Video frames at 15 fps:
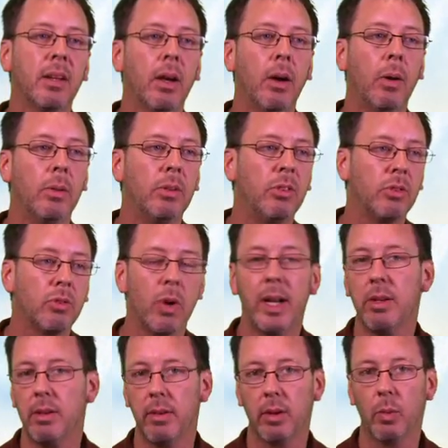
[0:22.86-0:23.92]
the code
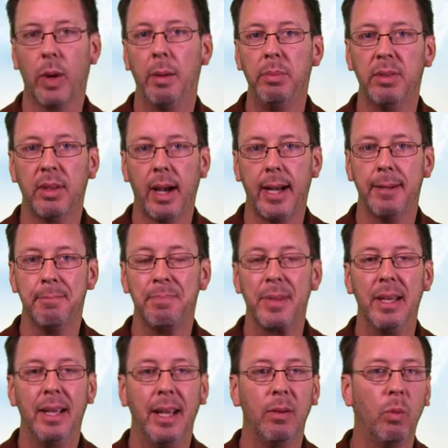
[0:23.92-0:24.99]
straight to their website.
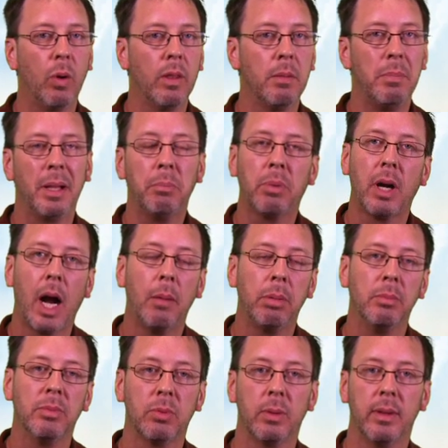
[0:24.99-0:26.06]
And one of the big
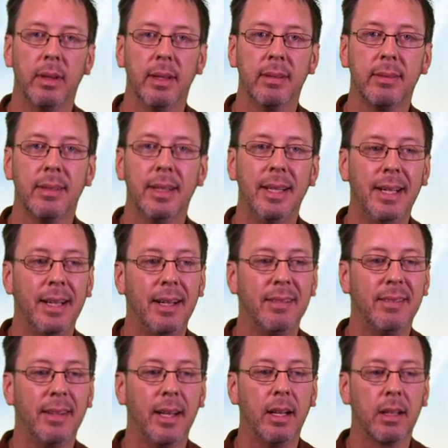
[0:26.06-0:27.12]
problems with this
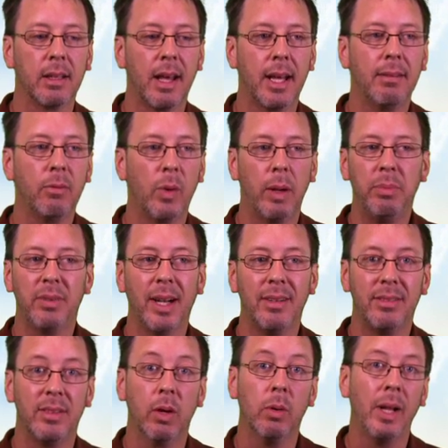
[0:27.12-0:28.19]
is that a lot of
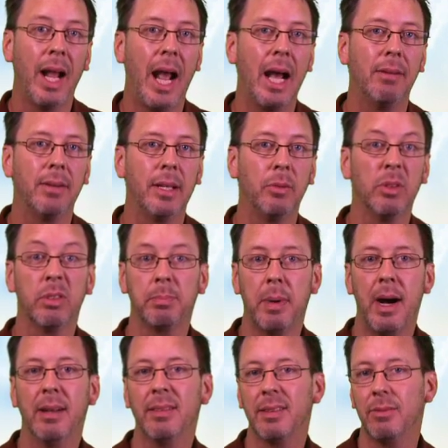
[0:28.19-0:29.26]
websites don't have a
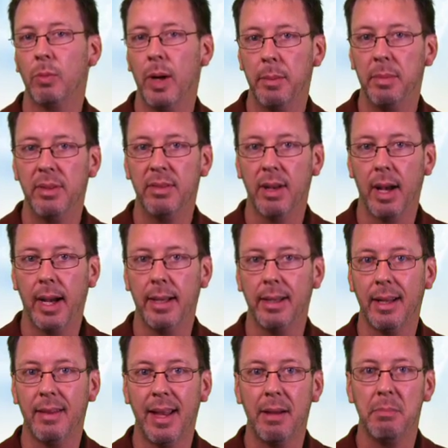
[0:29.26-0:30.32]
responsive web design,
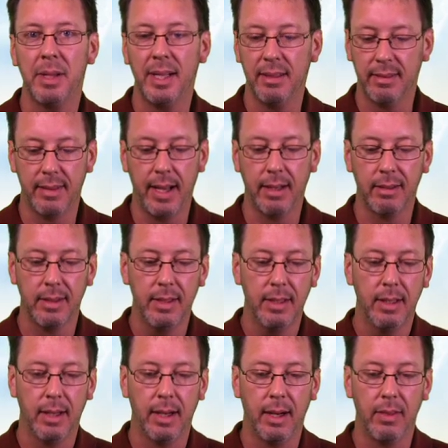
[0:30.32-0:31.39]
and that means that
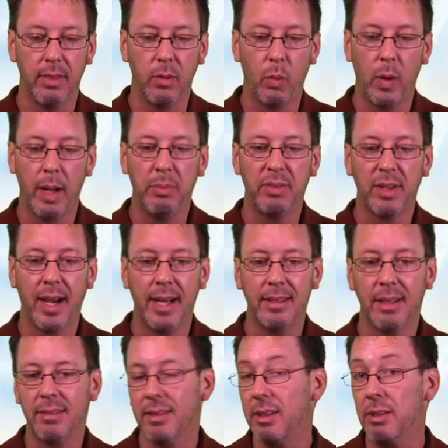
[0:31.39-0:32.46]
the website
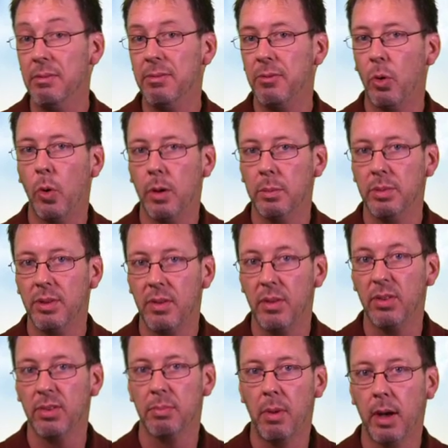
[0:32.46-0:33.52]
doesn't conform to the
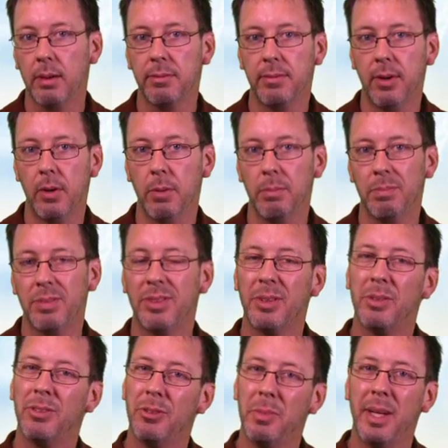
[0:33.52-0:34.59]
smartphone.
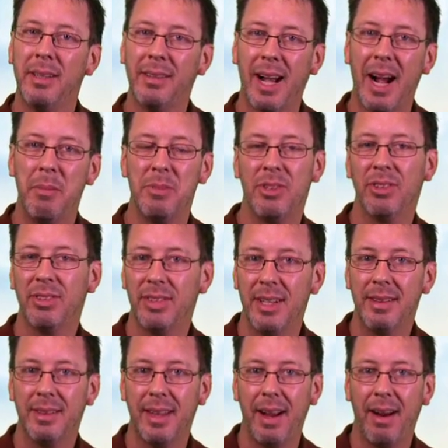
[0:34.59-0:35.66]
So too many times you're
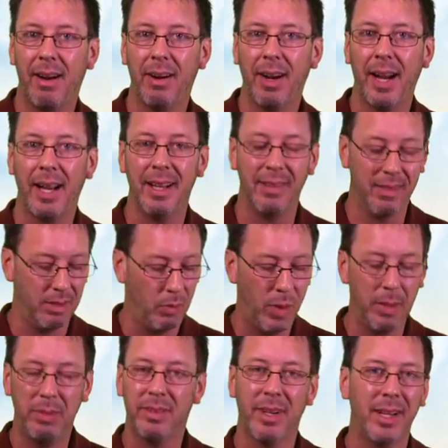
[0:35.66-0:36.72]
sent there and the
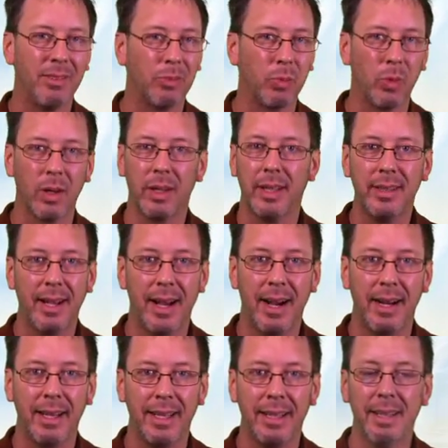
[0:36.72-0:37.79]
website's really
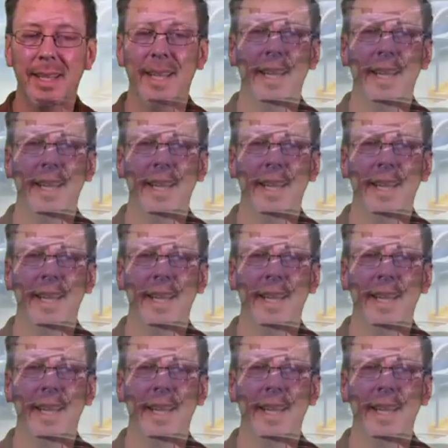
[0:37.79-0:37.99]
tiny.